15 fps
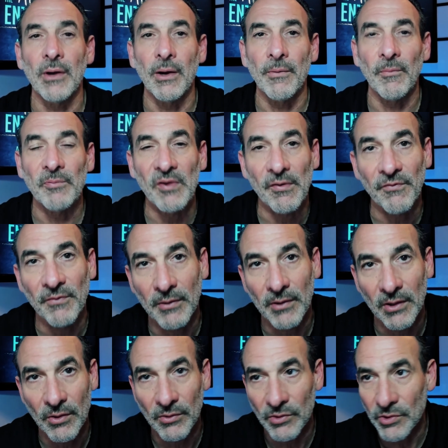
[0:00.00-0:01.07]
I hope
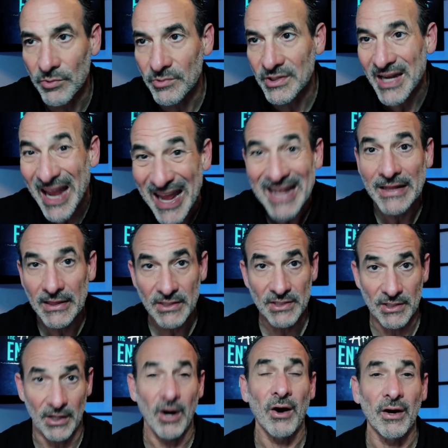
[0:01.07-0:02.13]
you take this
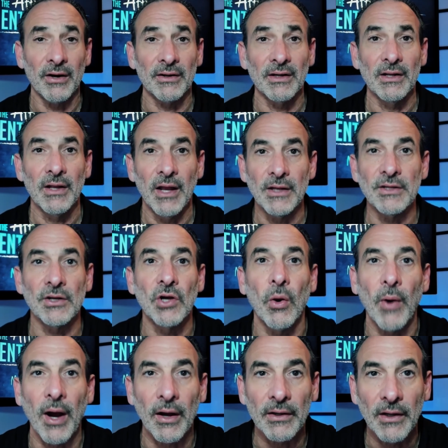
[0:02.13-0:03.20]
to heart and you
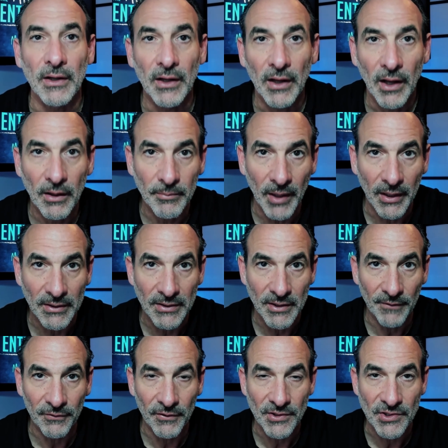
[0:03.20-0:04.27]
go out and make a
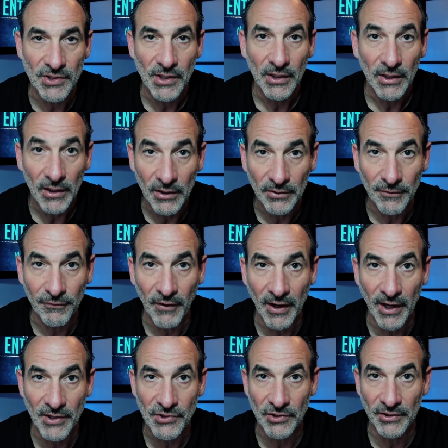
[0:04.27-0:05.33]
difference in your
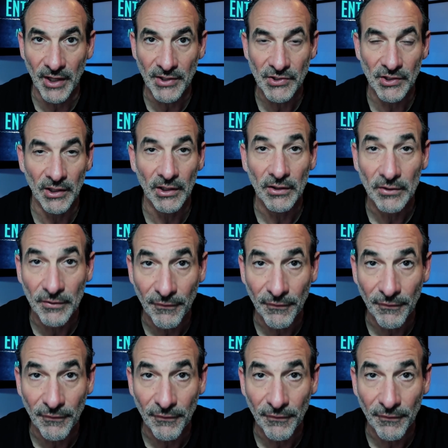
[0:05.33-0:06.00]
financial destiny,